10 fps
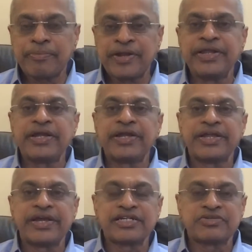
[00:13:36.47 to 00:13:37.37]
pending
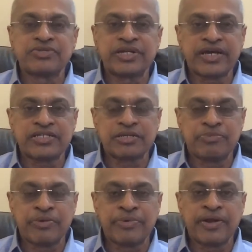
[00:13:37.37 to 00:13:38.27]
litigation with the tax
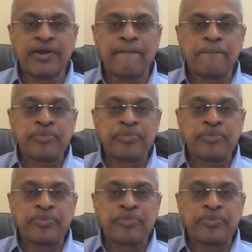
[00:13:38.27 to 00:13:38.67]
department,